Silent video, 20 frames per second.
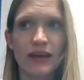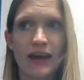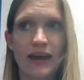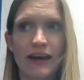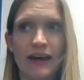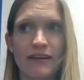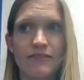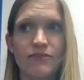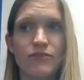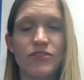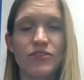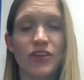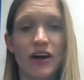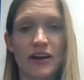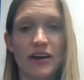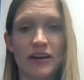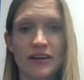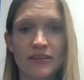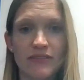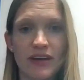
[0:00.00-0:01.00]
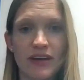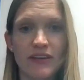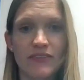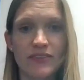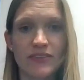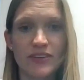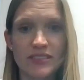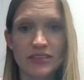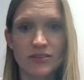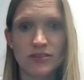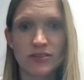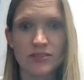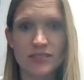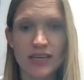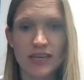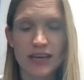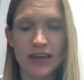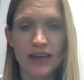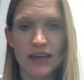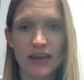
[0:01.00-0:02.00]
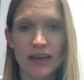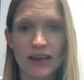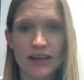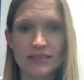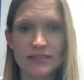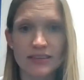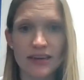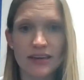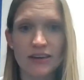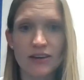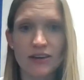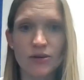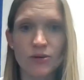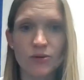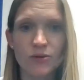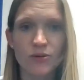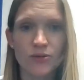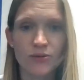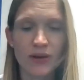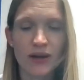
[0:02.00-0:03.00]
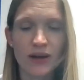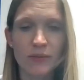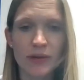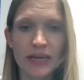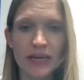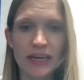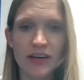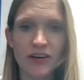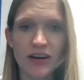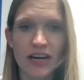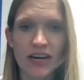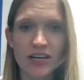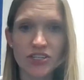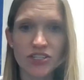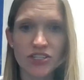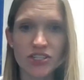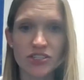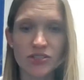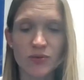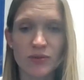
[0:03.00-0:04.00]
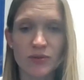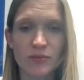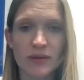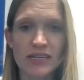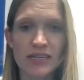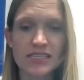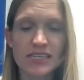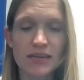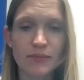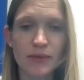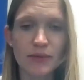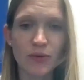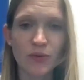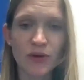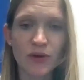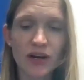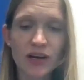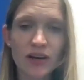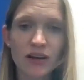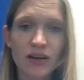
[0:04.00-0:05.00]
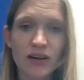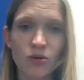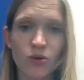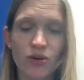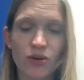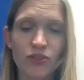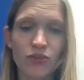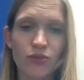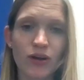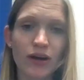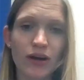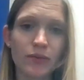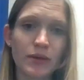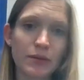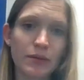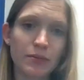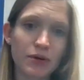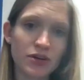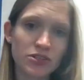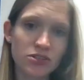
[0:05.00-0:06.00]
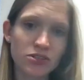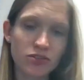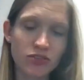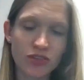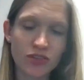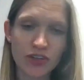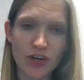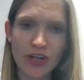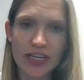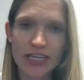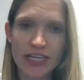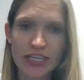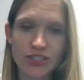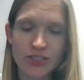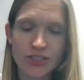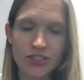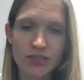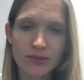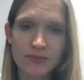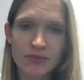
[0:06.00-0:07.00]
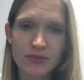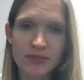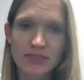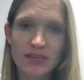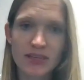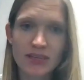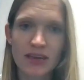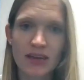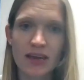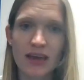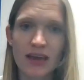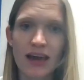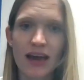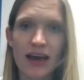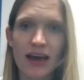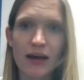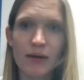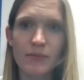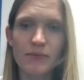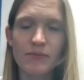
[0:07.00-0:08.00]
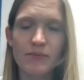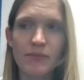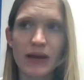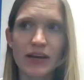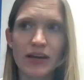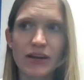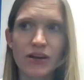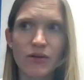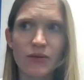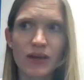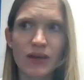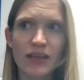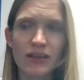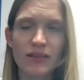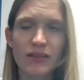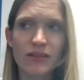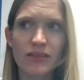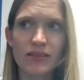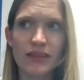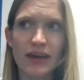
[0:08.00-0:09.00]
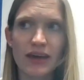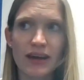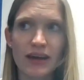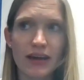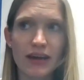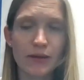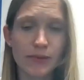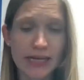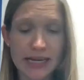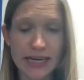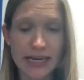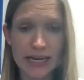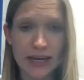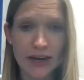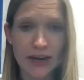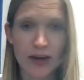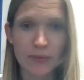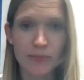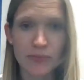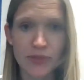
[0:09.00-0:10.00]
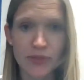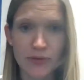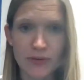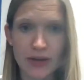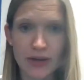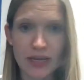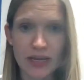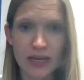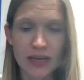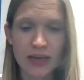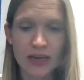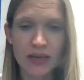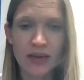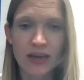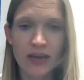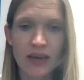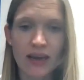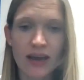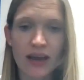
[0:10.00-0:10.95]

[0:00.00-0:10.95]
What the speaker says: have thought of every single day as I go throughout my interactions with my team at work or throughout my personal relationships. By knowing that I am an Enneagram 3,